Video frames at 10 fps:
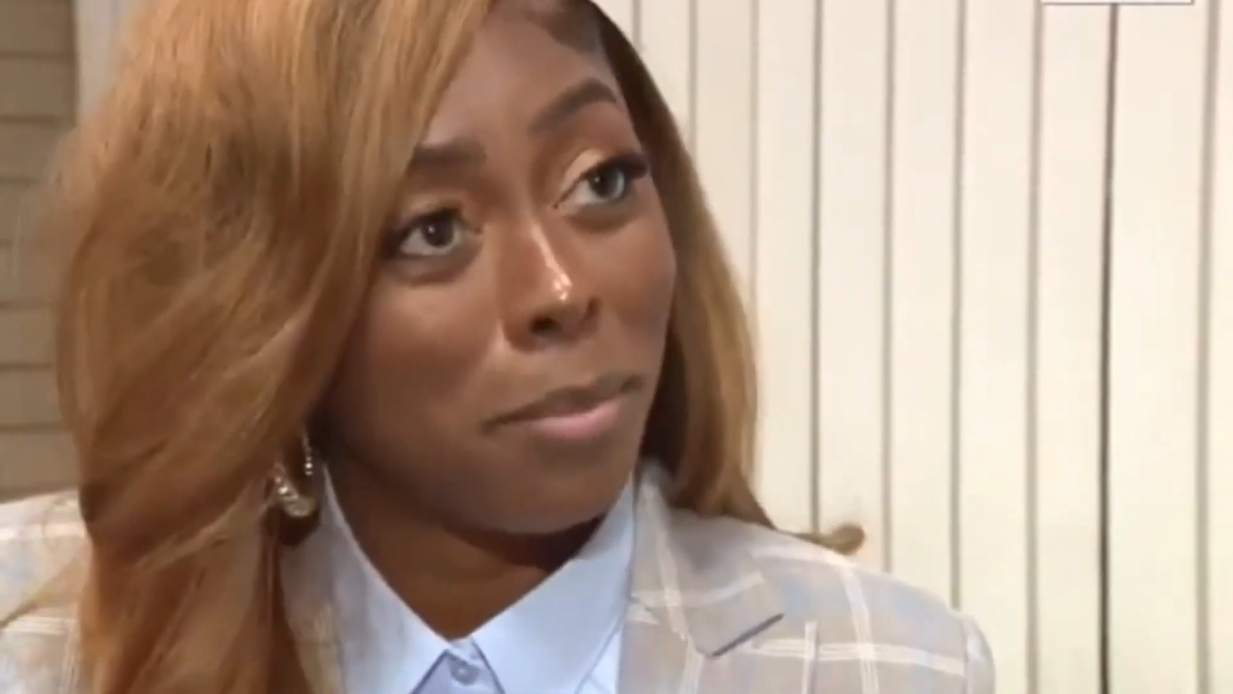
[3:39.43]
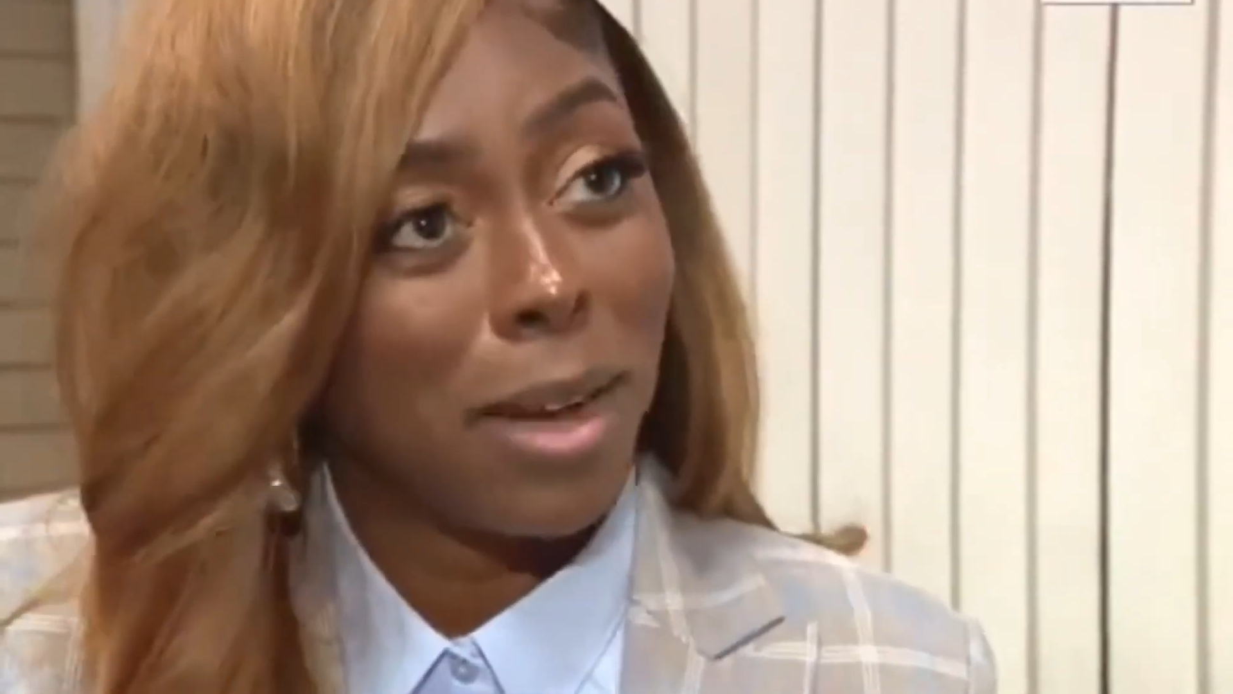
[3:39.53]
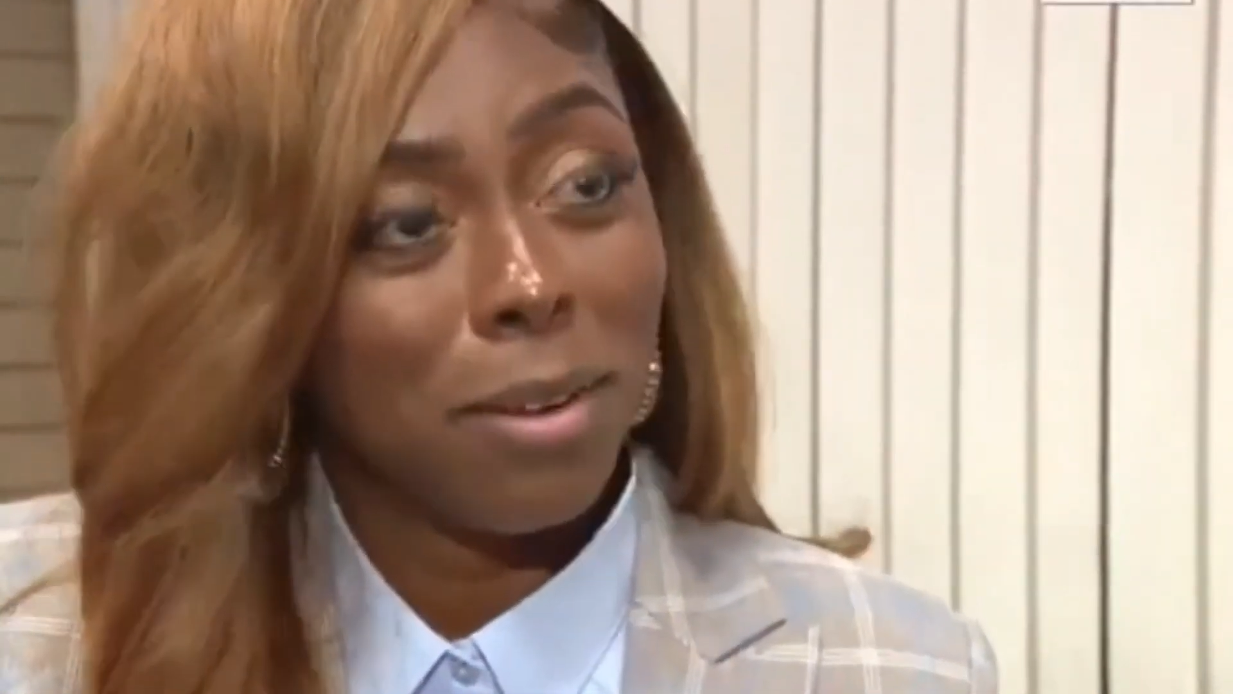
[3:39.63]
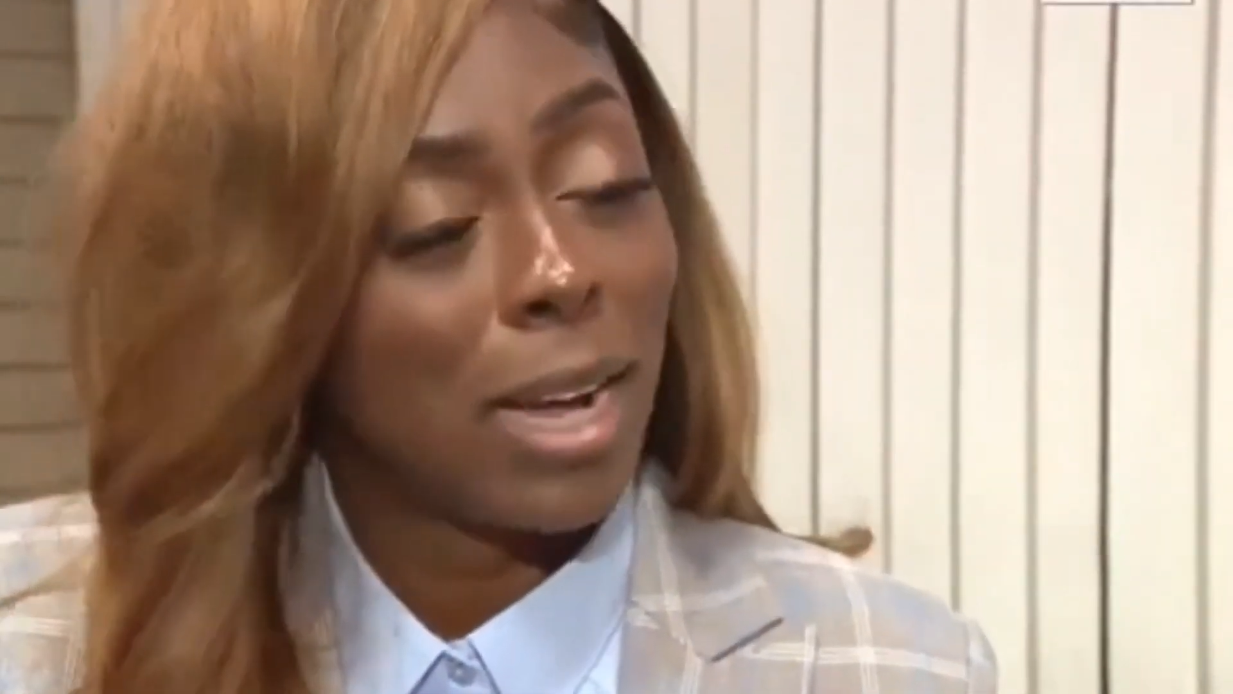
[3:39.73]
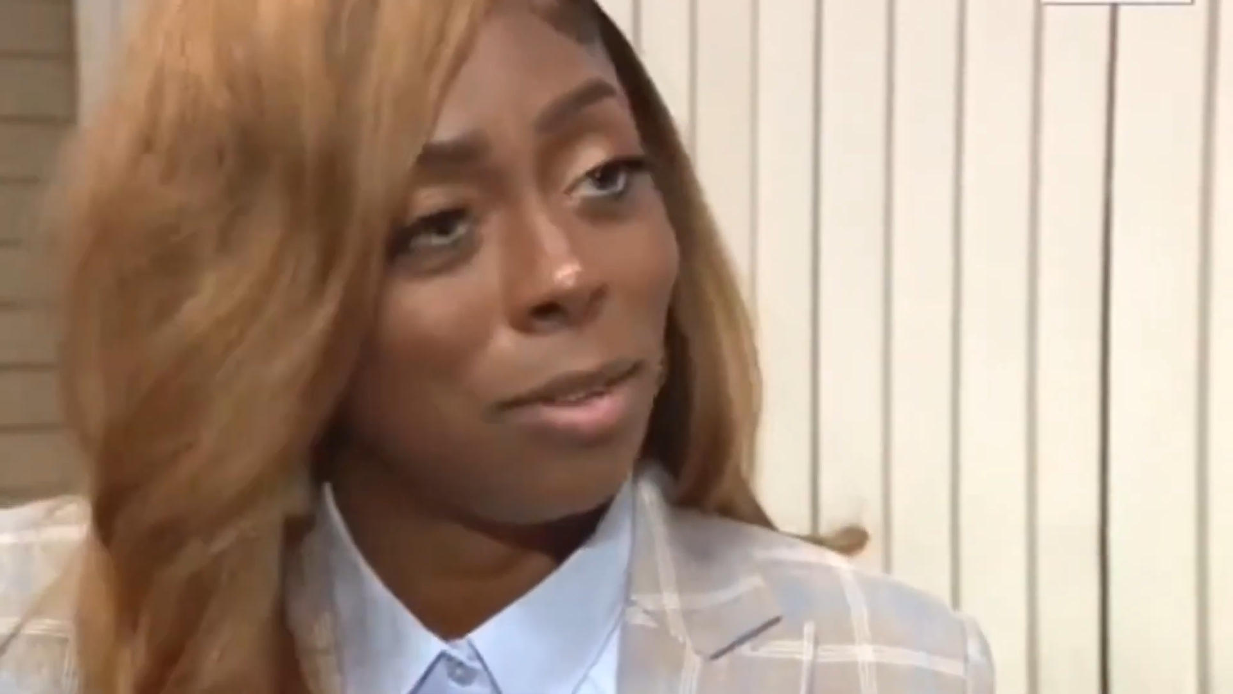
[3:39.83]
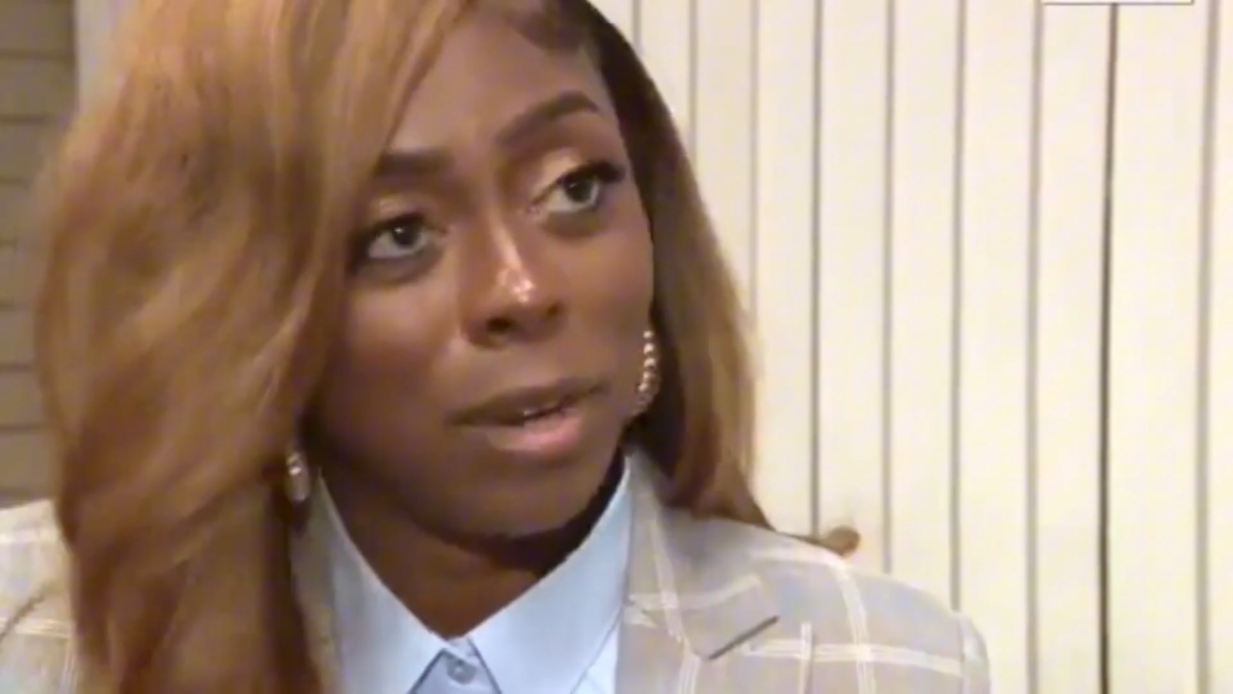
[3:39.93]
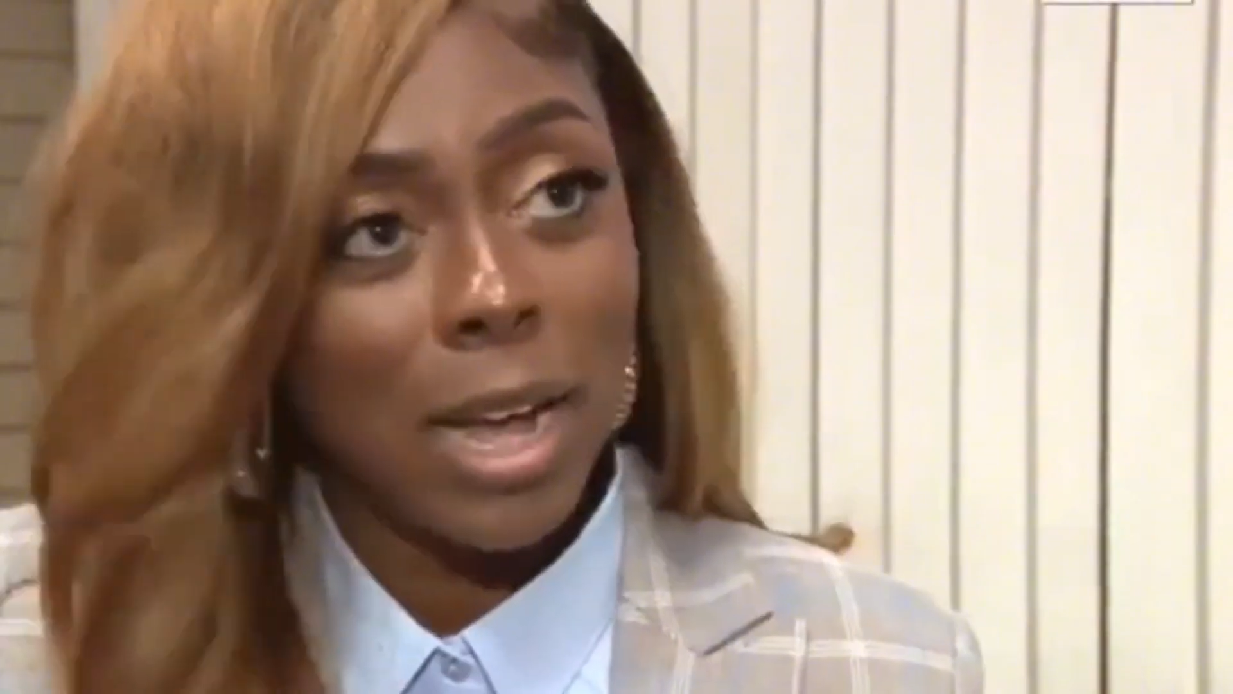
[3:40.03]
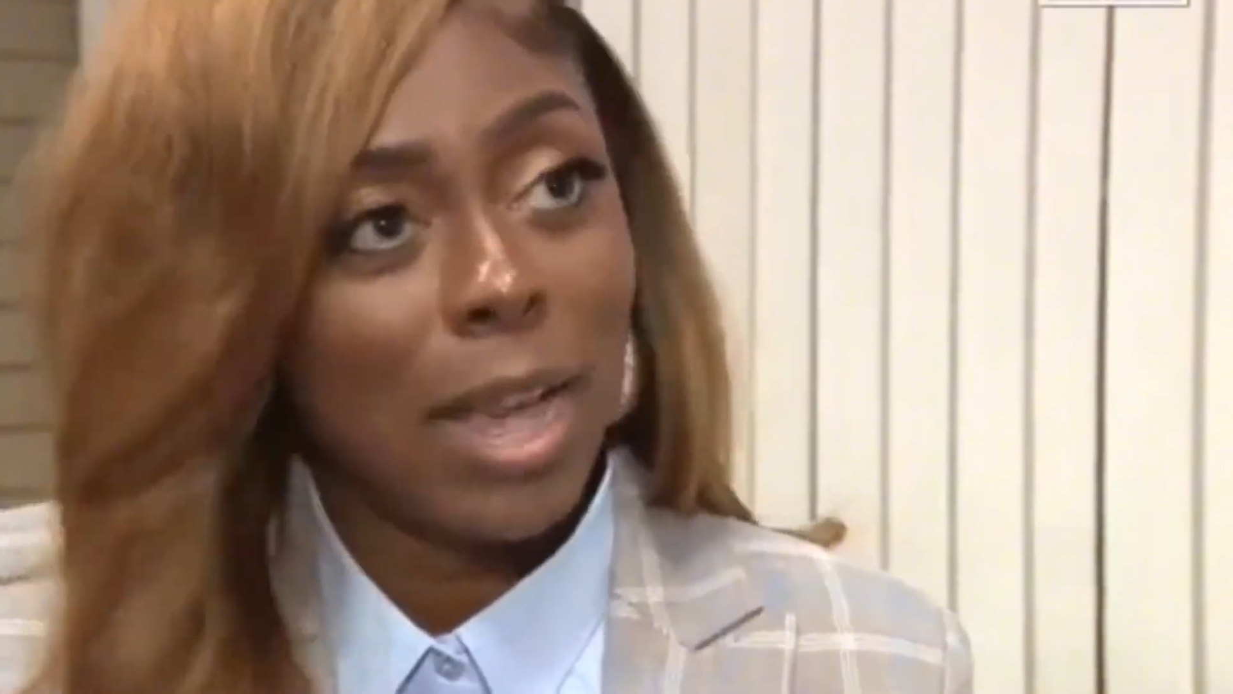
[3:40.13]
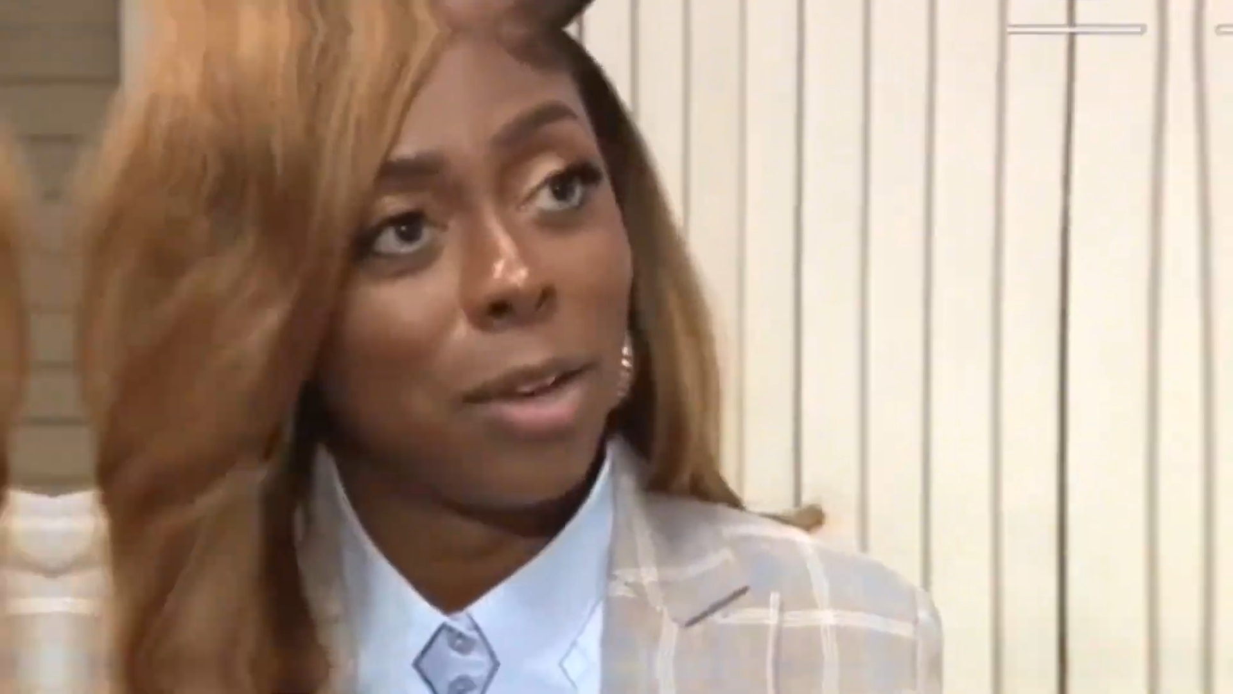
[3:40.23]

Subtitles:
wrong. And